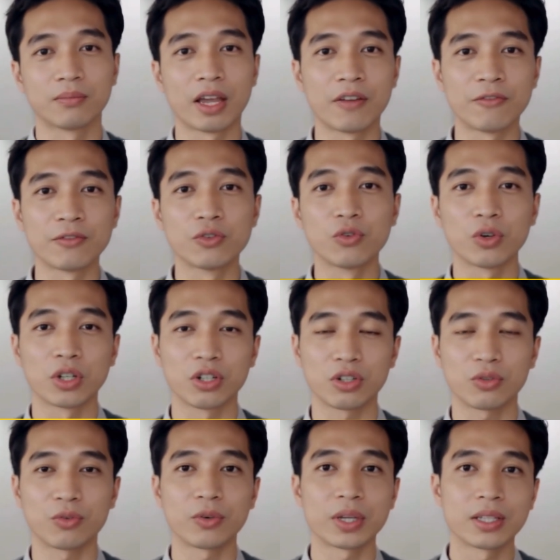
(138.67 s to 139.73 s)

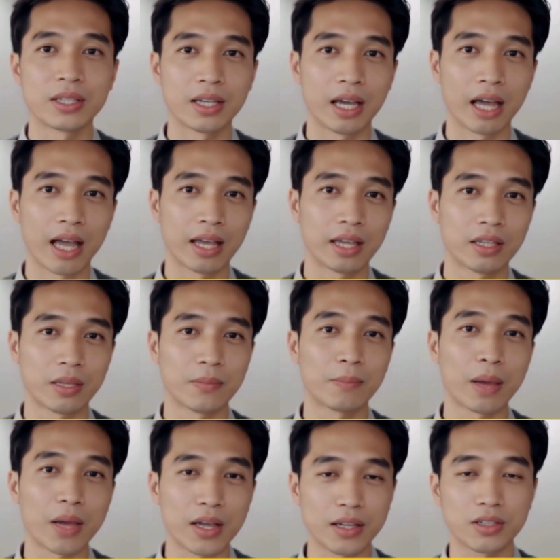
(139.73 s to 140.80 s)
Infrastructure REITs that actively
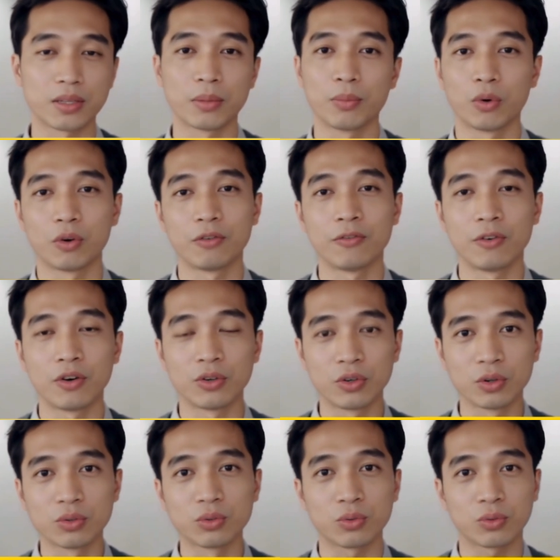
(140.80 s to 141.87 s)
manage their
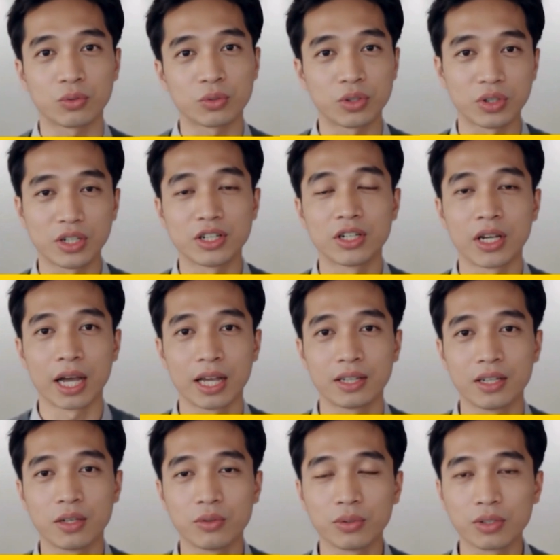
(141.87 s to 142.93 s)
portfolios through strategic
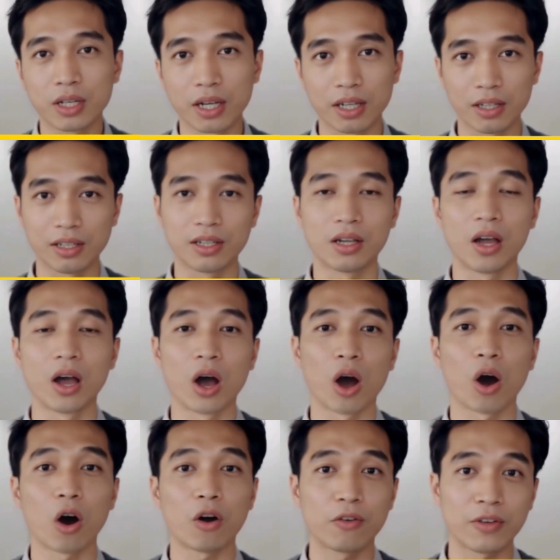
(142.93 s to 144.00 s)
asset recycling
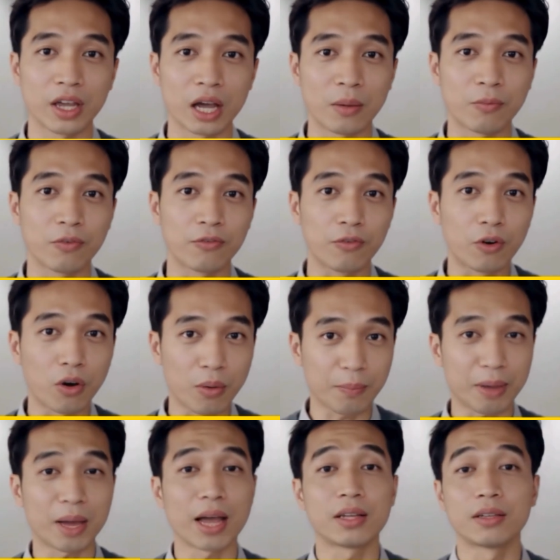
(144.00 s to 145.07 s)
often
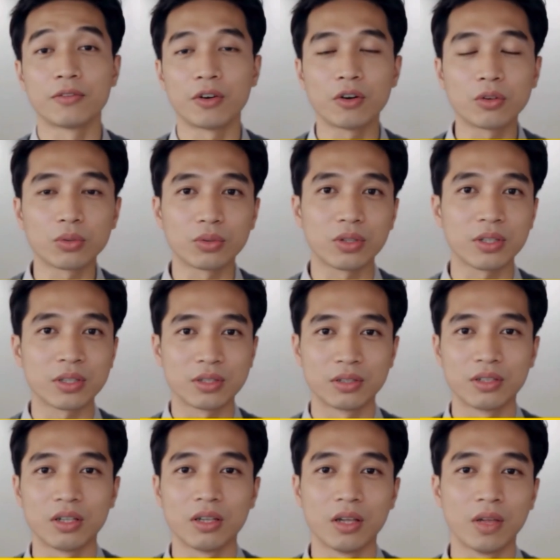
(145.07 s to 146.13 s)
outperform passive holders.
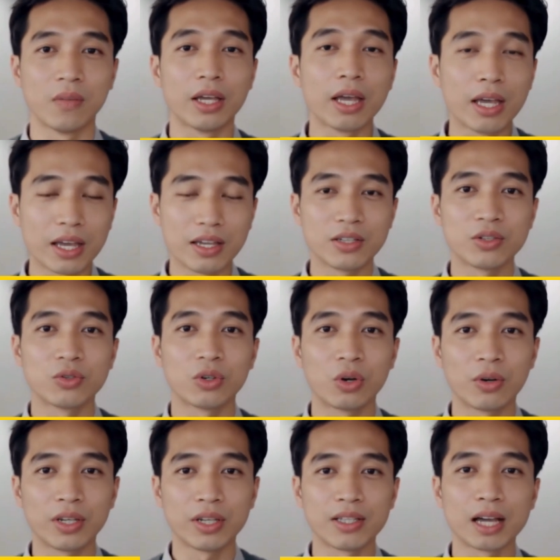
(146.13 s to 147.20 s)
KIT is
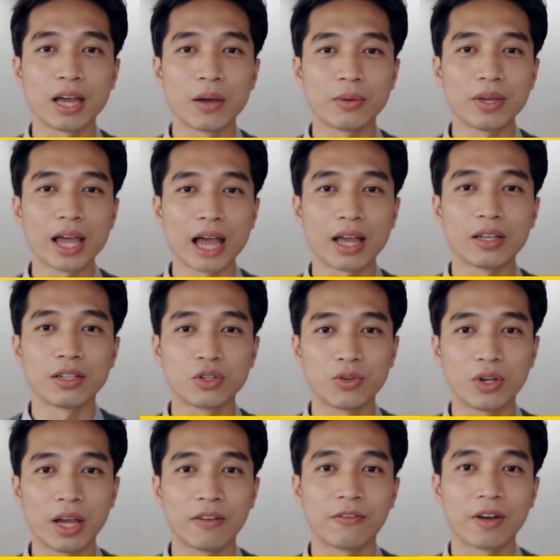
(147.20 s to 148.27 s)
showing exactly how to
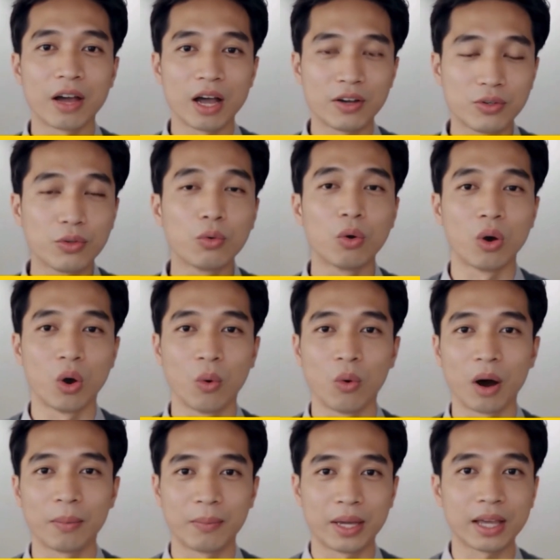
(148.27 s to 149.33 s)
extract value
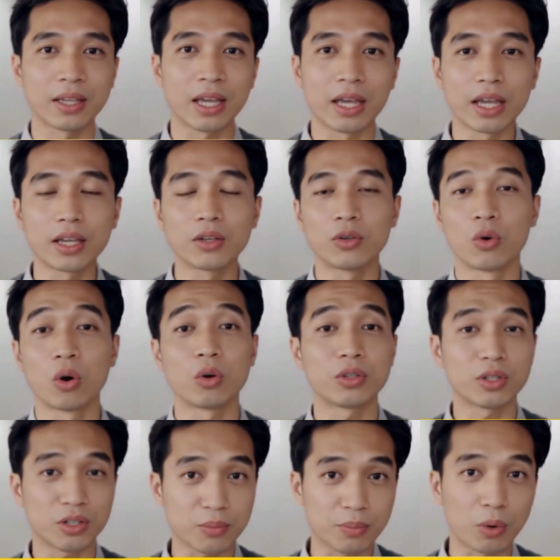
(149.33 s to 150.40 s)
while maintaining growth
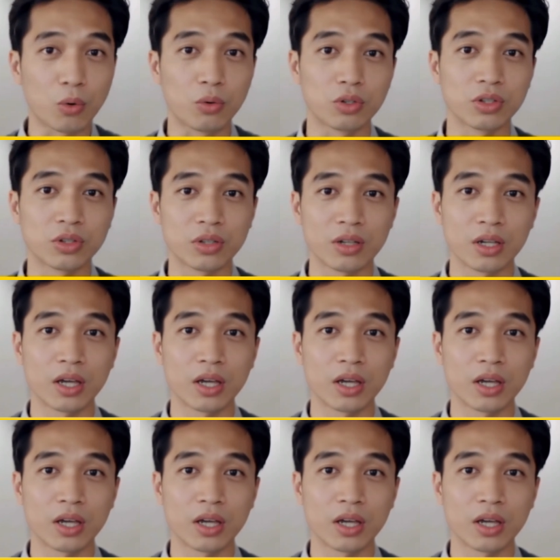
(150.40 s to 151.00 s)
exposure.